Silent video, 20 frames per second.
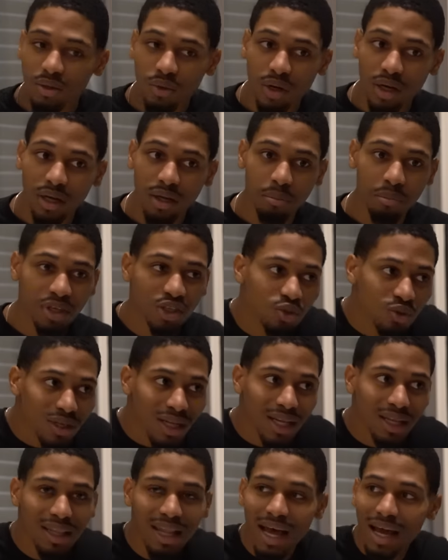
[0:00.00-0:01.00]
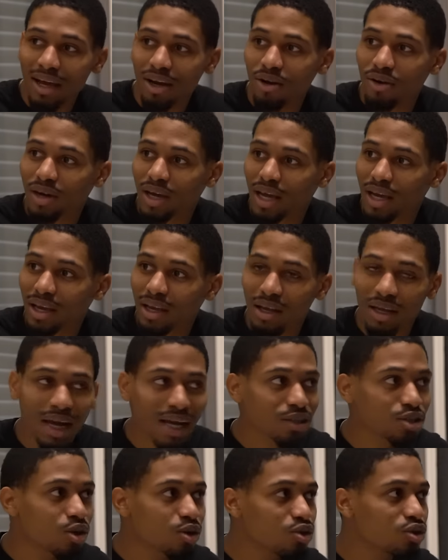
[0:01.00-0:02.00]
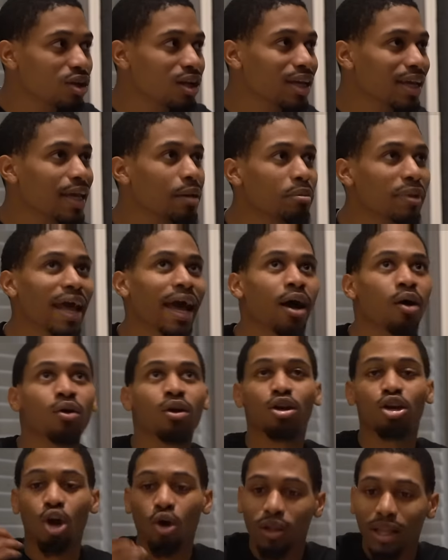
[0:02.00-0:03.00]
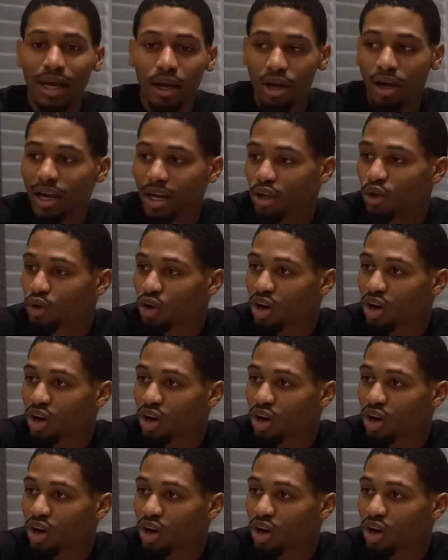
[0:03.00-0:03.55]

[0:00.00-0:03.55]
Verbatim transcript: So what? But you did lie, okay? I told you to keep down. Don't let her hear you